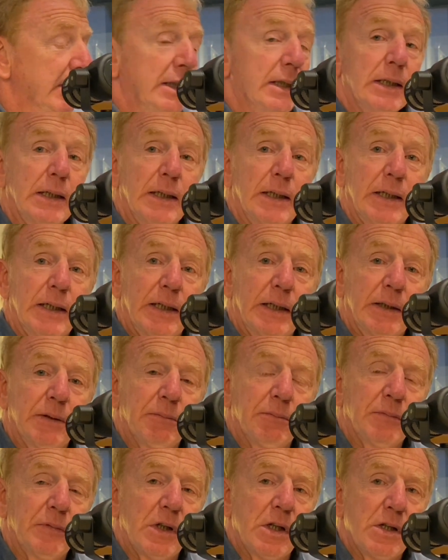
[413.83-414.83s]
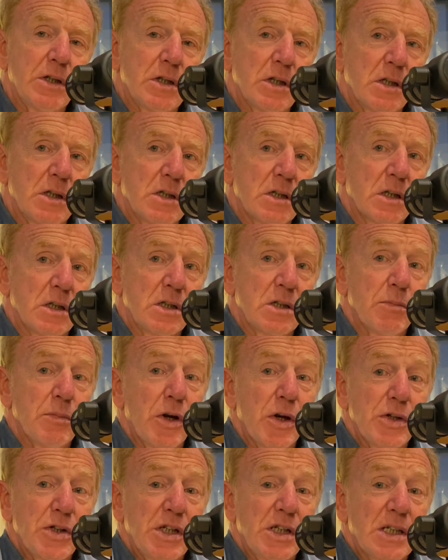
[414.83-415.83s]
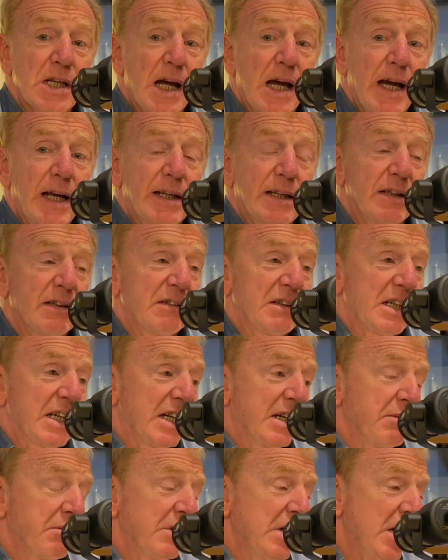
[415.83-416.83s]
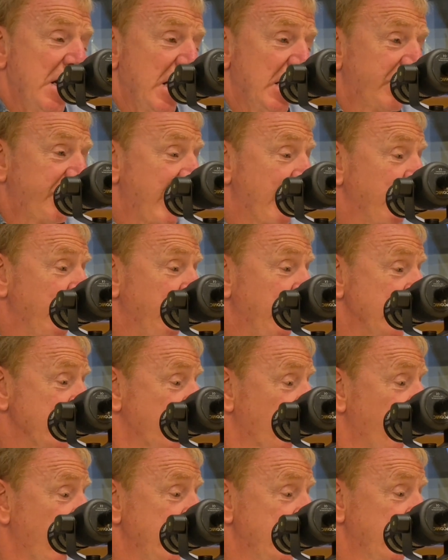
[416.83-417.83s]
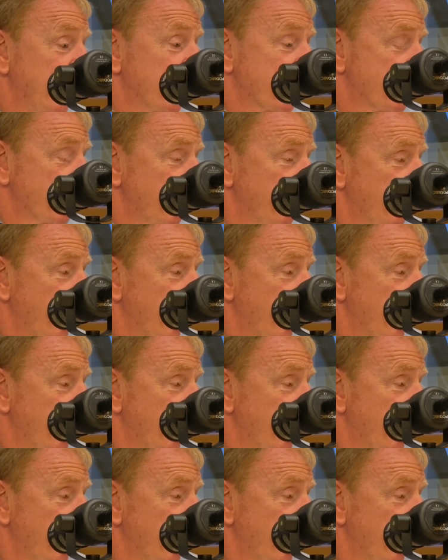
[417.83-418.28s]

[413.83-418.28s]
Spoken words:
to Merseyside, and his family means a great deal to him.